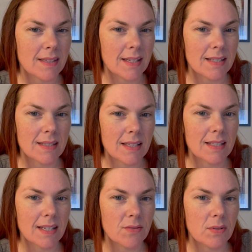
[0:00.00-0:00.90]
They, they
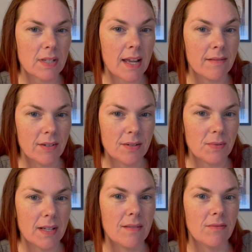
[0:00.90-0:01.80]
scheduled
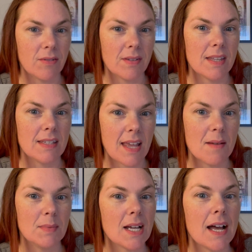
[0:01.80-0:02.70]
everyone for the
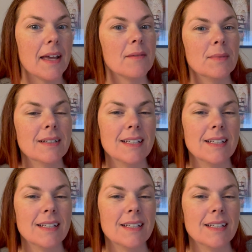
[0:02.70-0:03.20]
same time.